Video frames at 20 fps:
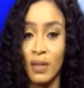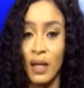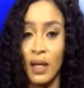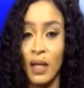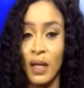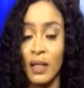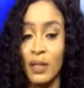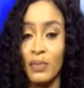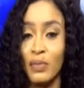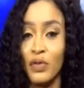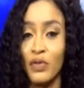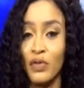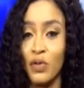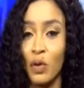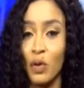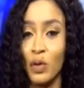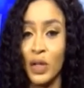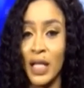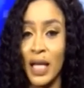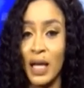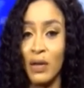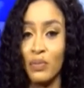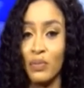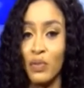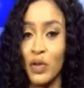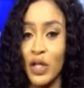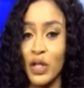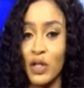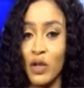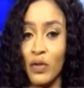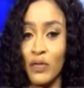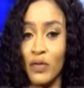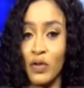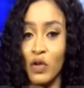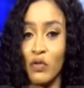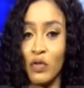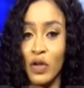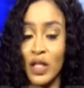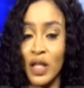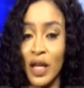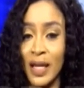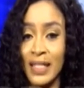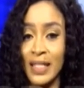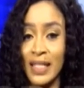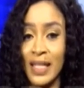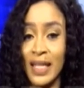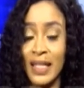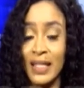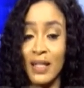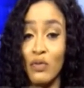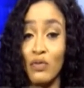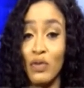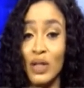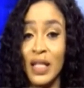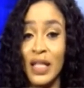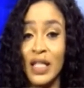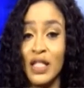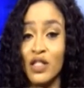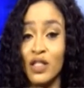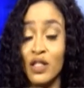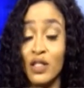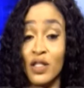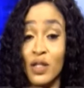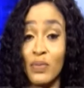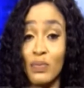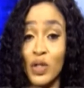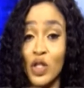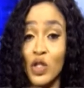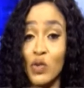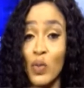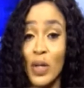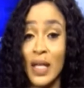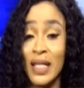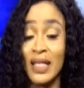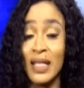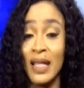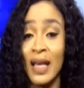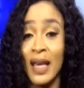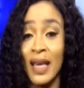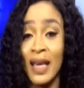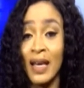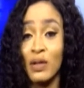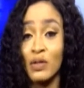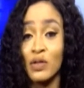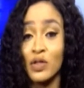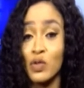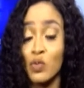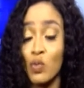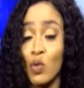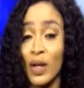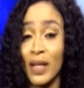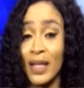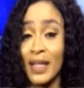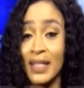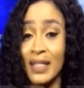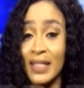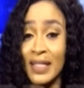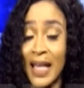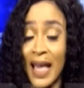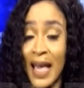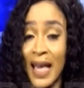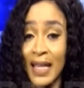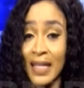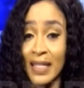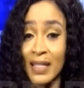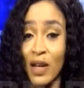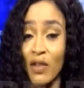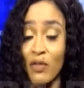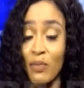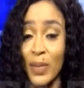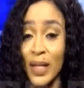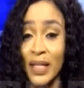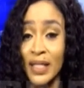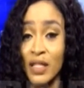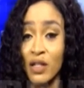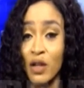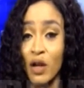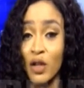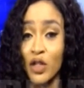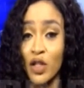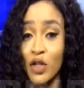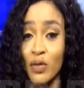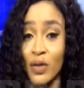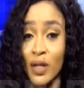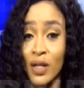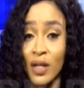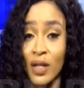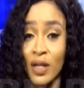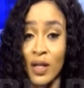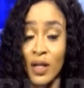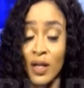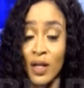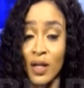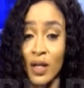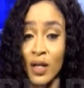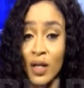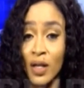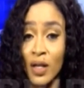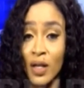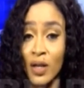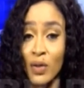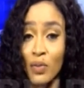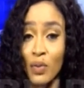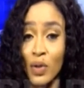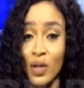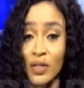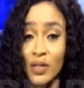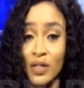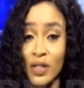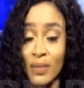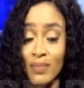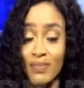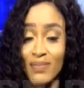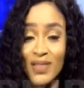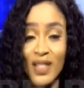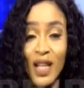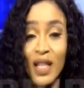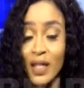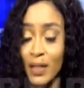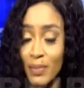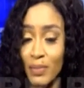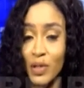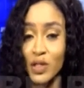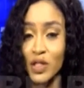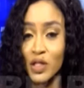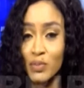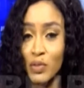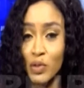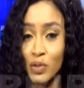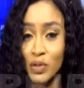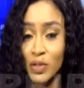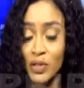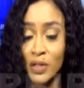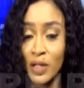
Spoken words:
And before the outbreak of COVID-19, the relationship between health workers and government in Nigeria was nothing but smooth.